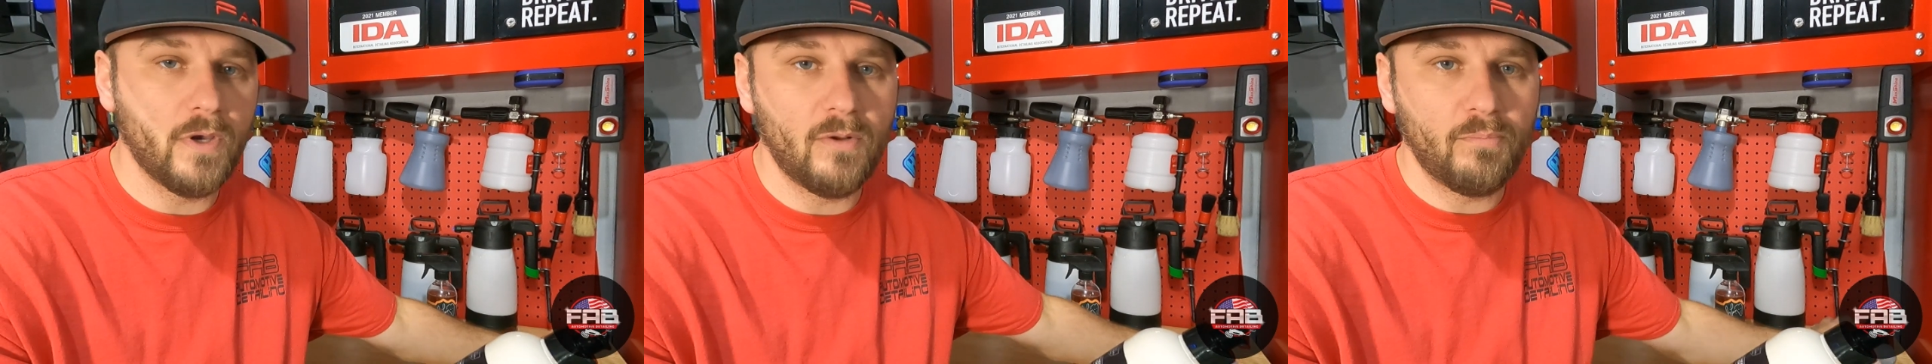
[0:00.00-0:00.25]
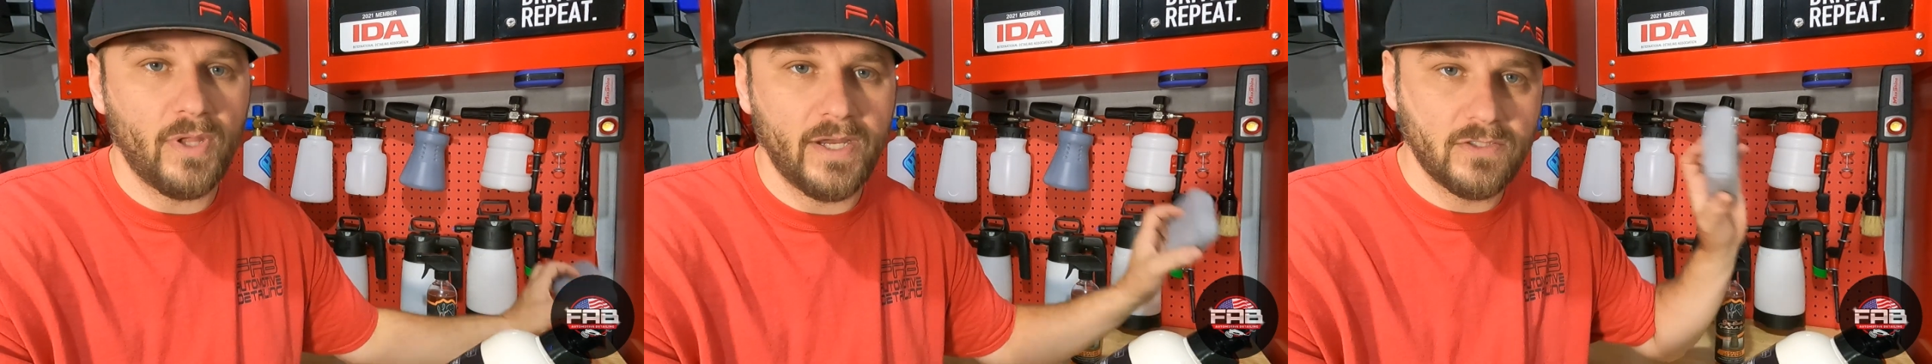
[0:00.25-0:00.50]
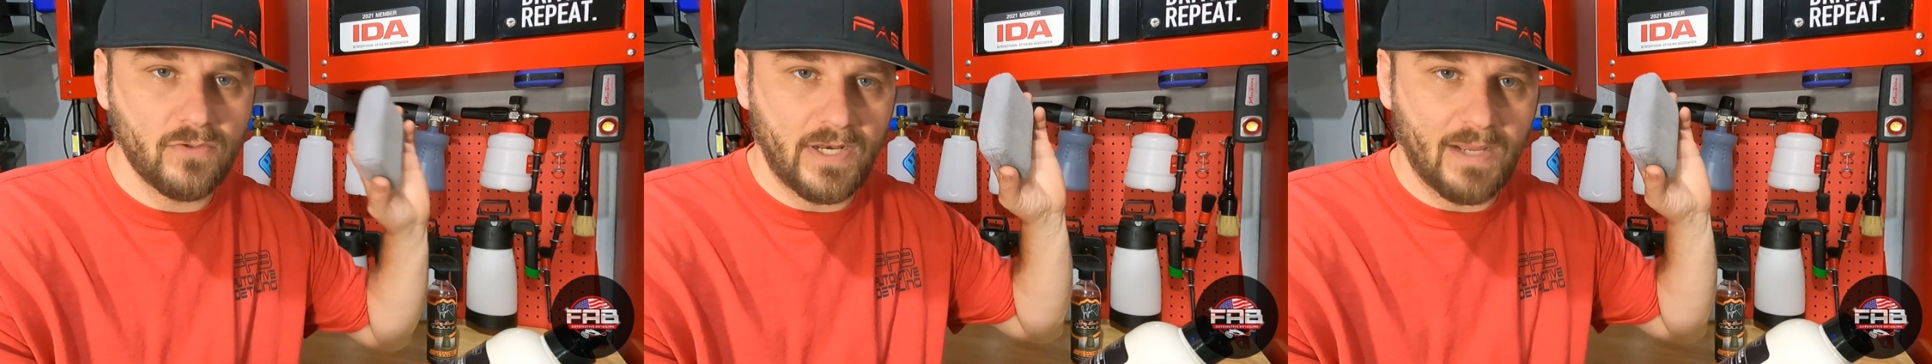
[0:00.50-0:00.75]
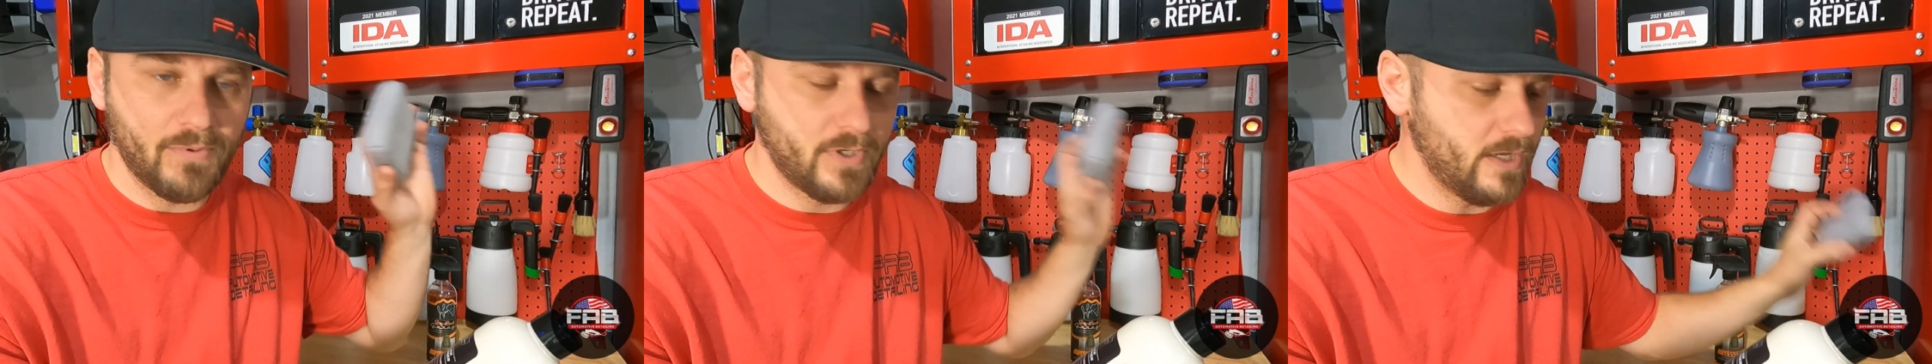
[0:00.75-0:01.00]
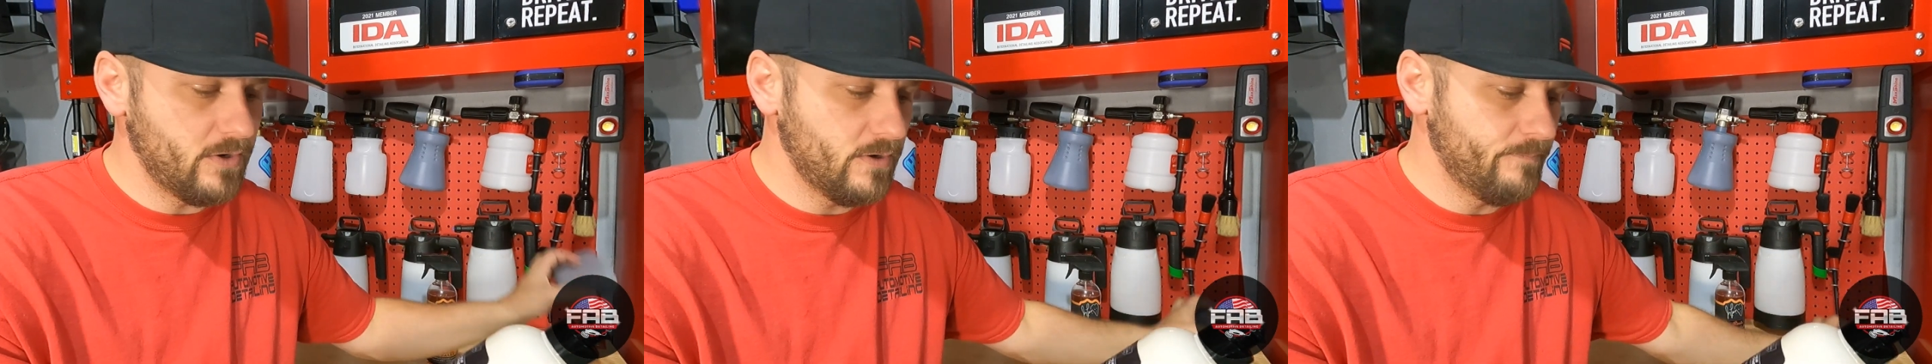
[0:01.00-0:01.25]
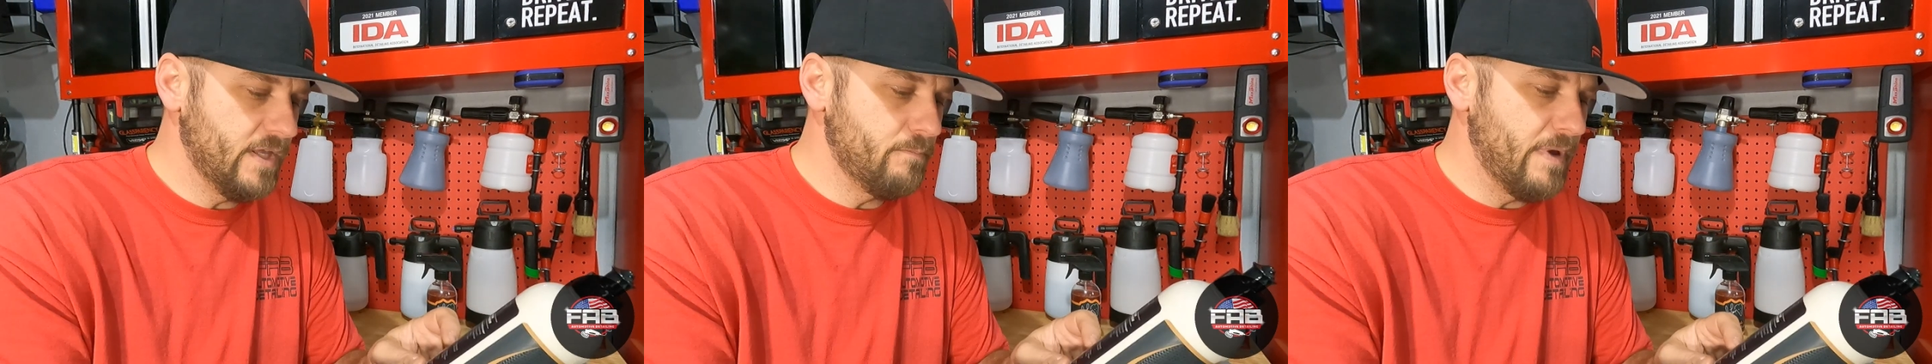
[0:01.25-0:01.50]
We're gonna apply it to an applicator.
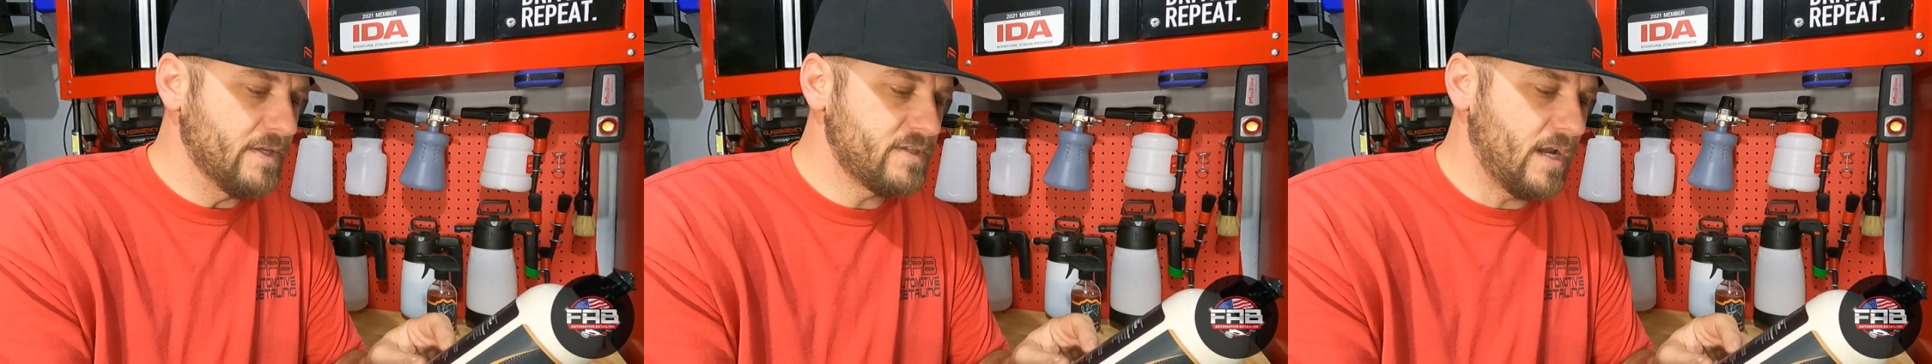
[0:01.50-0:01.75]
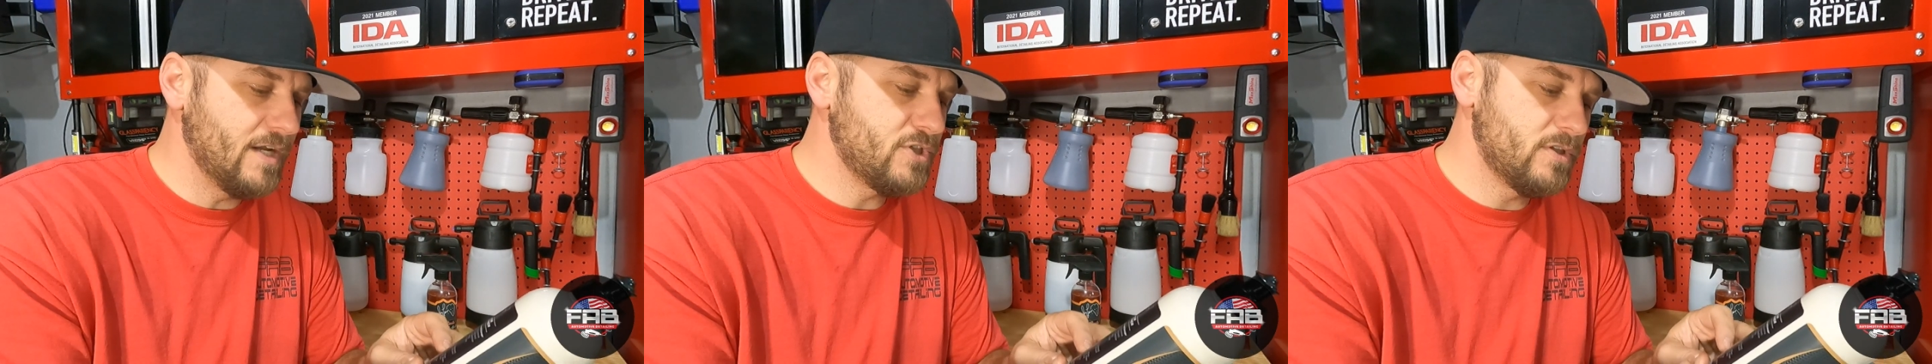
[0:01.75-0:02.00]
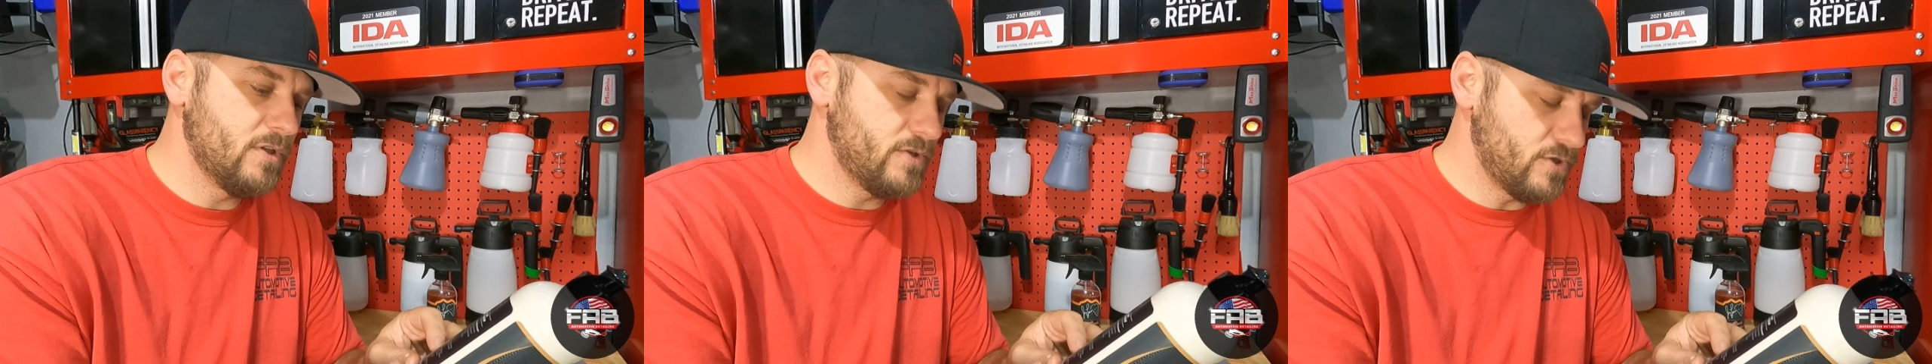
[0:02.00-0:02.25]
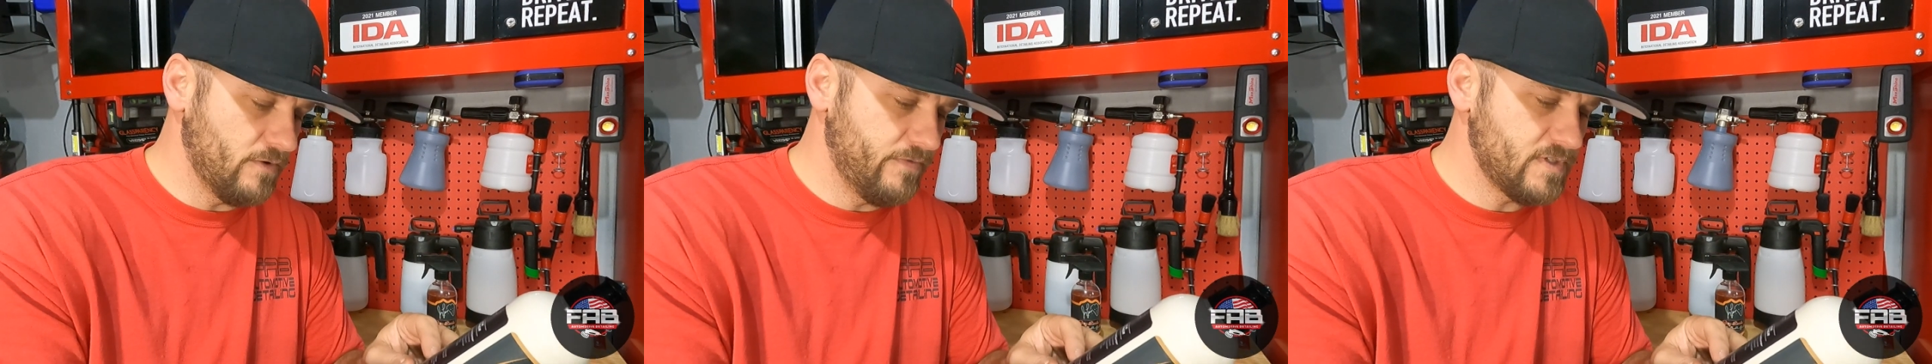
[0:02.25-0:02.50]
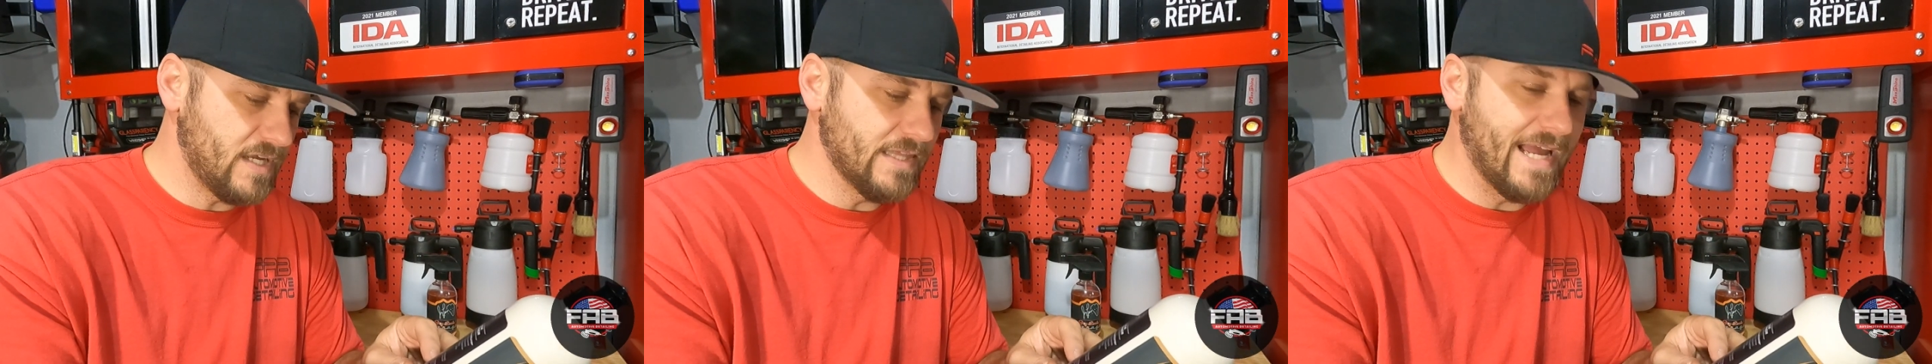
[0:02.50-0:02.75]
Then massage into the surface.